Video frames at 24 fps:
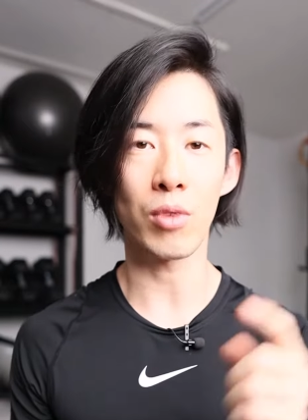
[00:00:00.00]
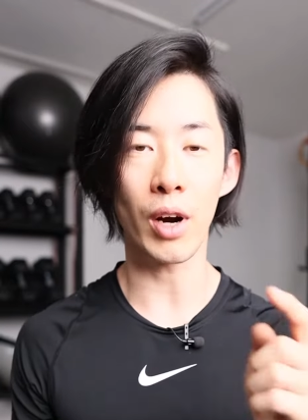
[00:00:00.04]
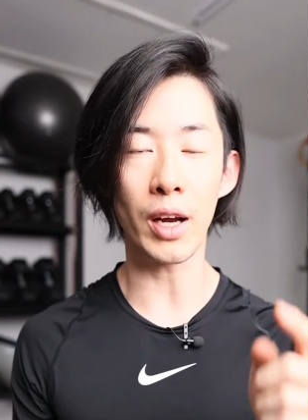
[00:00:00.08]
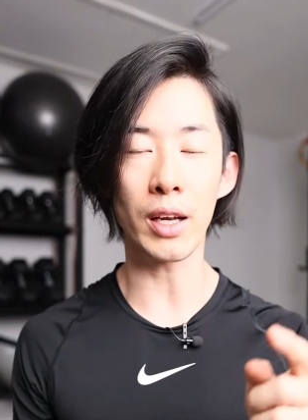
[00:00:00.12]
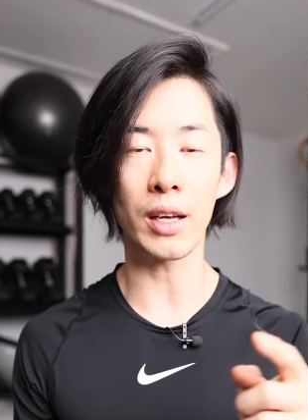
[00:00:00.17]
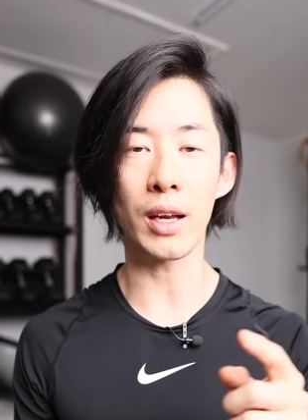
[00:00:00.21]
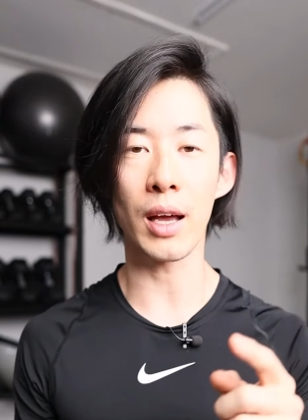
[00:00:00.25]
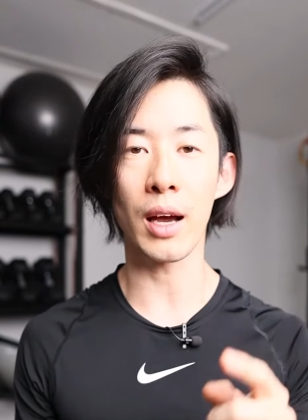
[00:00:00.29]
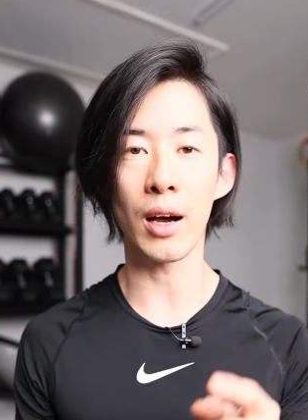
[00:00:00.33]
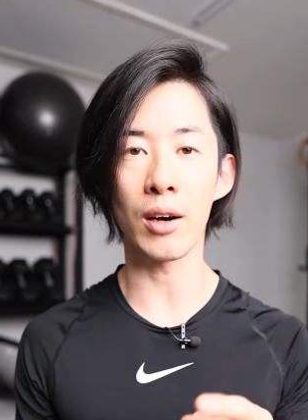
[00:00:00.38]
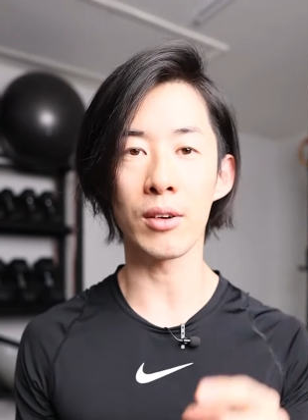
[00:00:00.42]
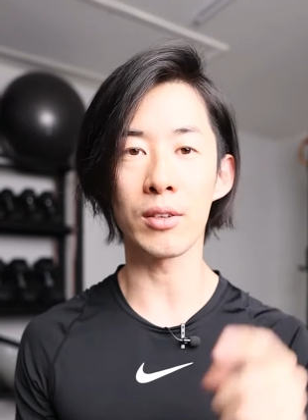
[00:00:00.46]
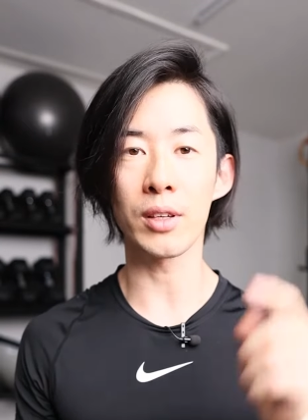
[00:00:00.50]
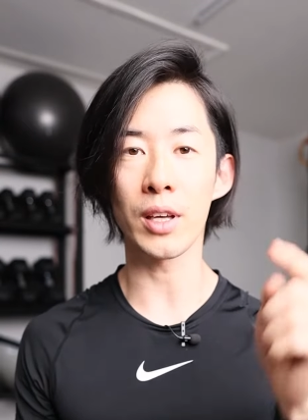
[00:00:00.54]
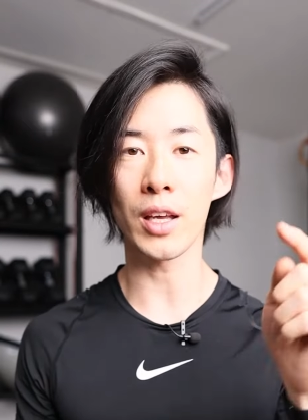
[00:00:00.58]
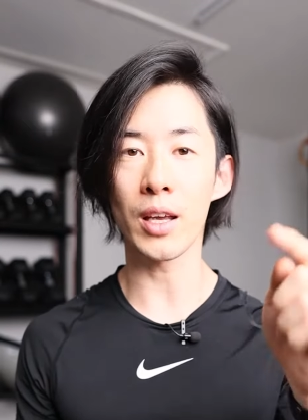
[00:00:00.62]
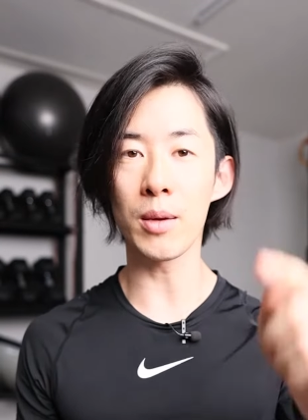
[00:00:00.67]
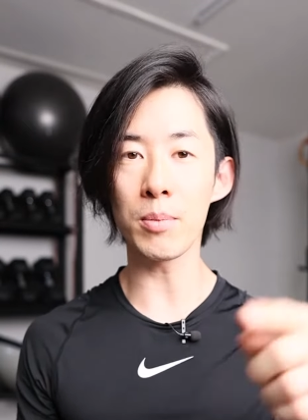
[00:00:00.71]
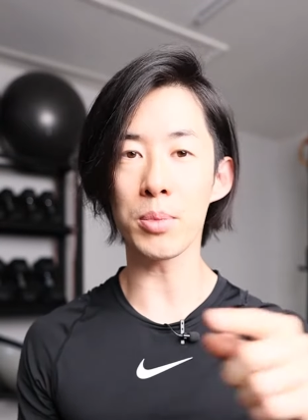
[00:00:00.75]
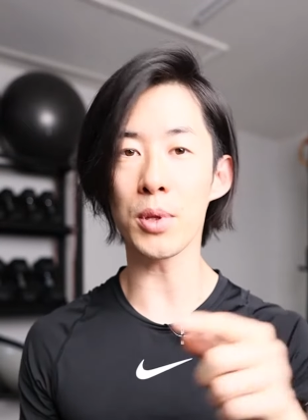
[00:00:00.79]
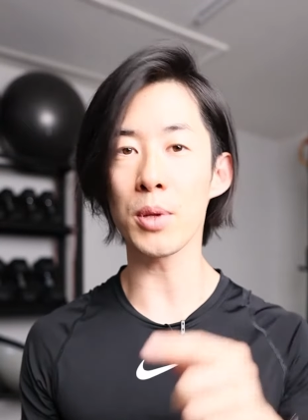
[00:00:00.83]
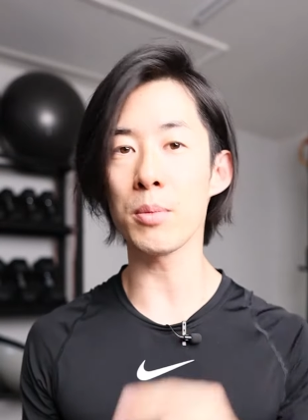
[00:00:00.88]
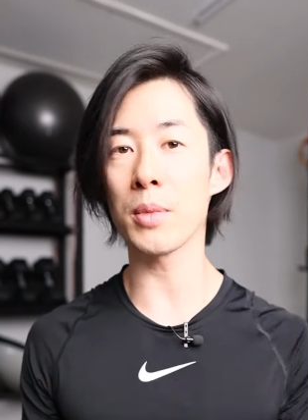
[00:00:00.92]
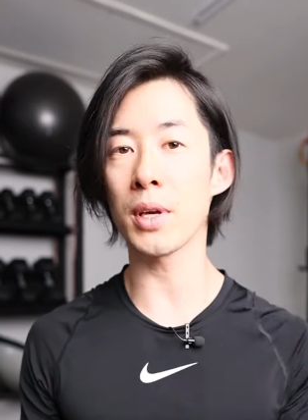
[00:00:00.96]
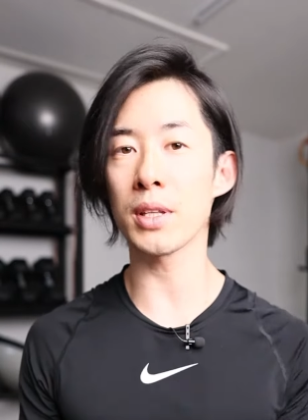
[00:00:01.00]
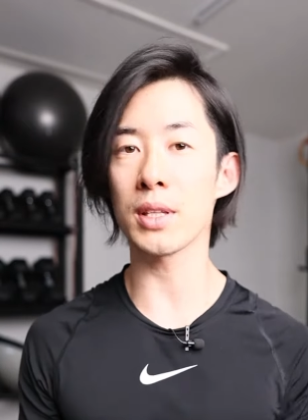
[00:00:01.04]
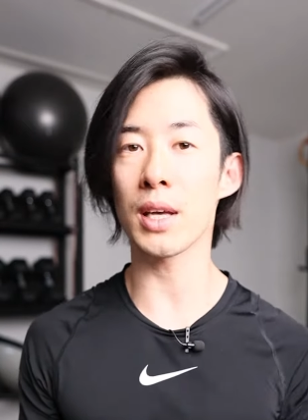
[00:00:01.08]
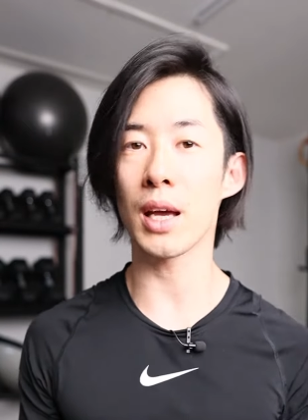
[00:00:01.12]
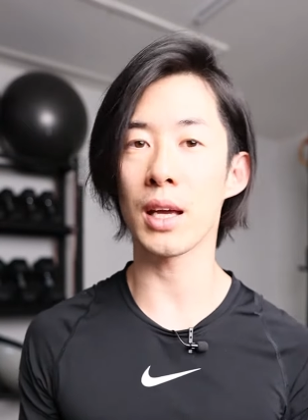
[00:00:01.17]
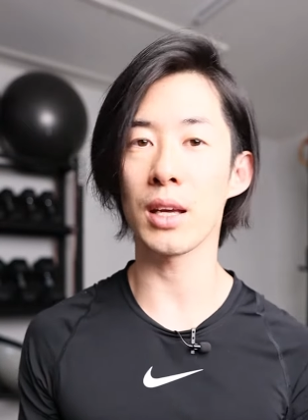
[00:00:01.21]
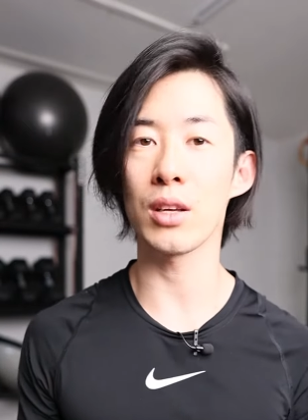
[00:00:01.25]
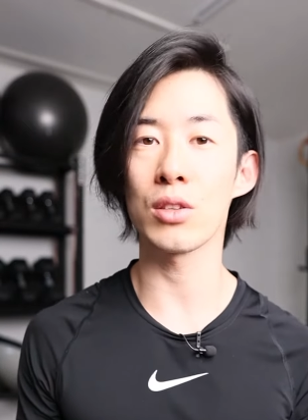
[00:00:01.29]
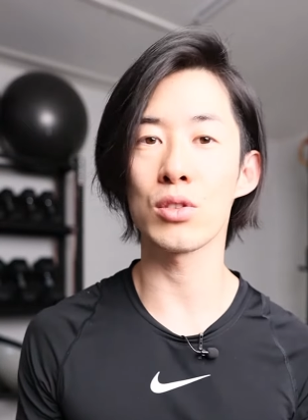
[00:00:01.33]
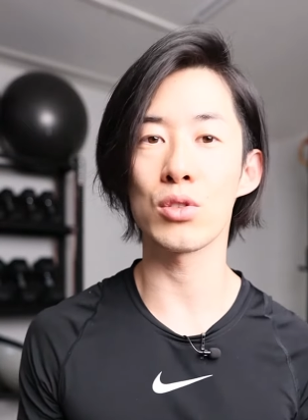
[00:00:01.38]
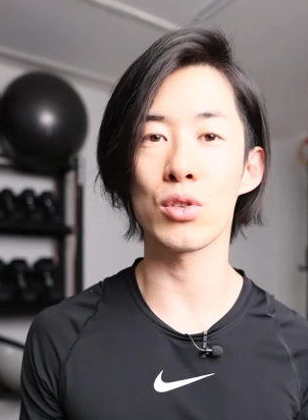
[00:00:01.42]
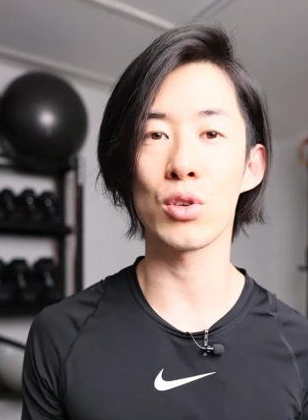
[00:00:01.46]
right now. Implement
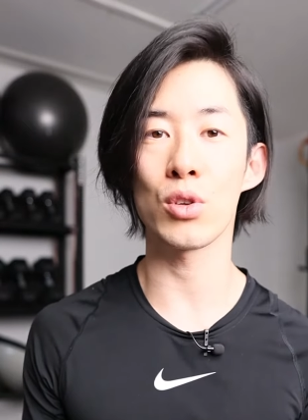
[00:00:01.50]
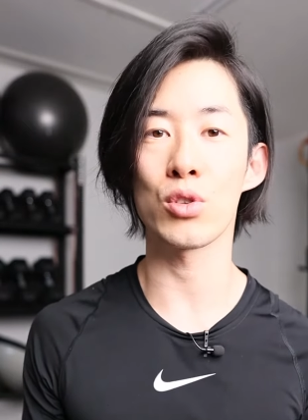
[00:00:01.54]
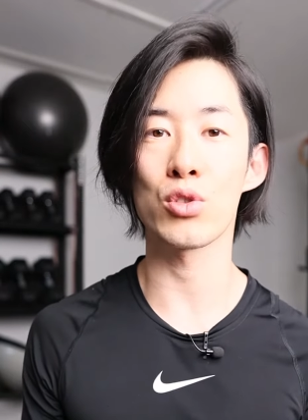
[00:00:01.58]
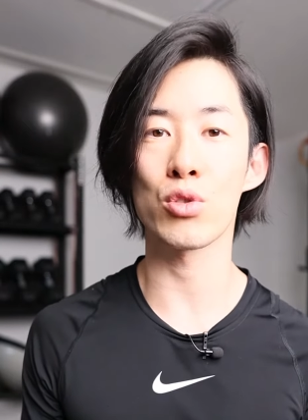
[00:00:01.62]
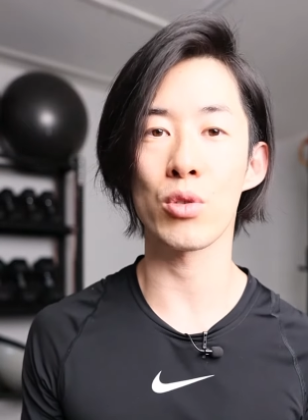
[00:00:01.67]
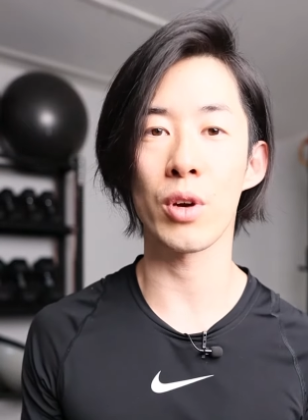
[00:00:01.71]
that into your